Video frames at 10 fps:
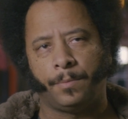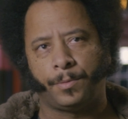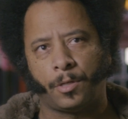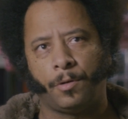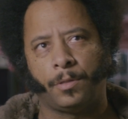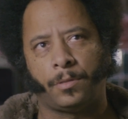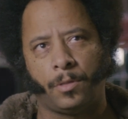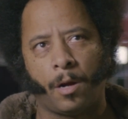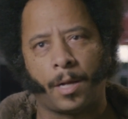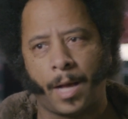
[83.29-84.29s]
an absurdist
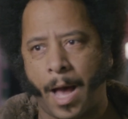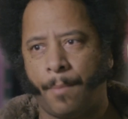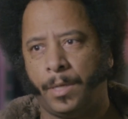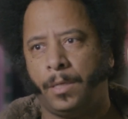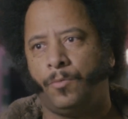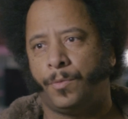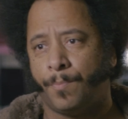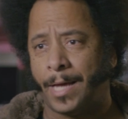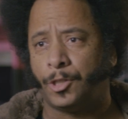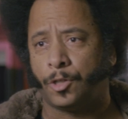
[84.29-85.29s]
dark comedy with
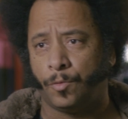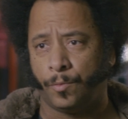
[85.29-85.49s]
magical